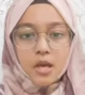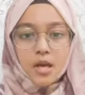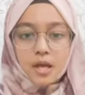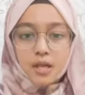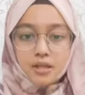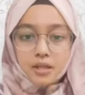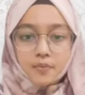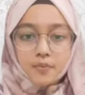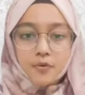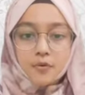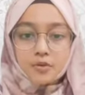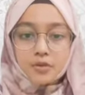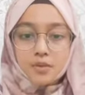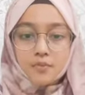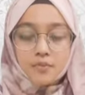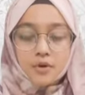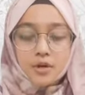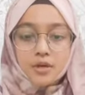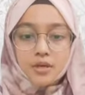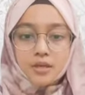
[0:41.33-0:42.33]
and the most
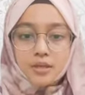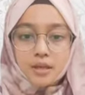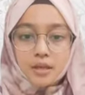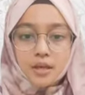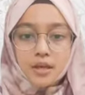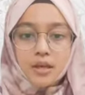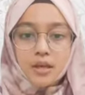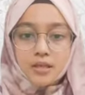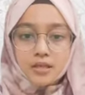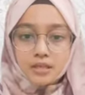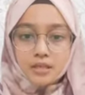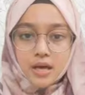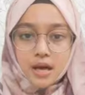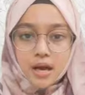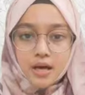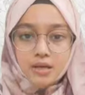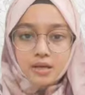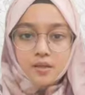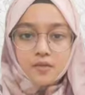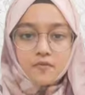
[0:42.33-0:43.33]
important thing is
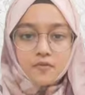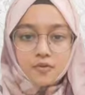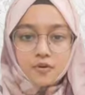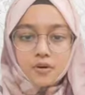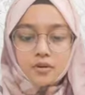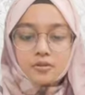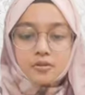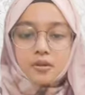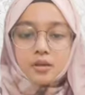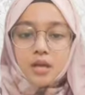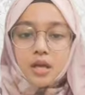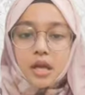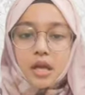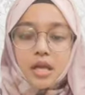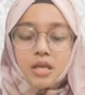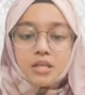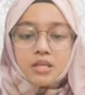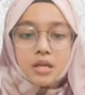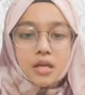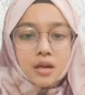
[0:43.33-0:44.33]
that they focus on
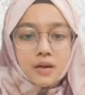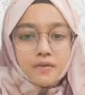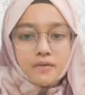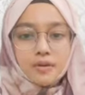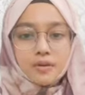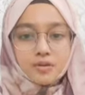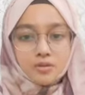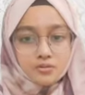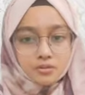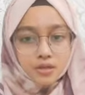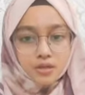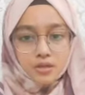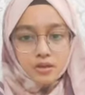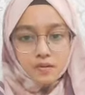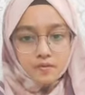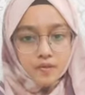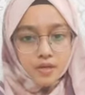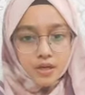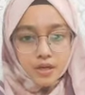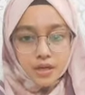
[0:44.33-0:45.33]
each and every student
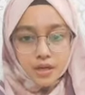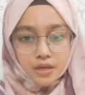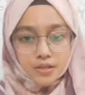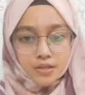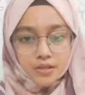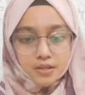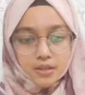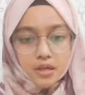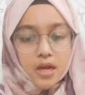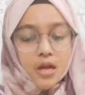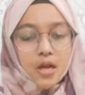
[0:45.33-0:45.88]
of the class.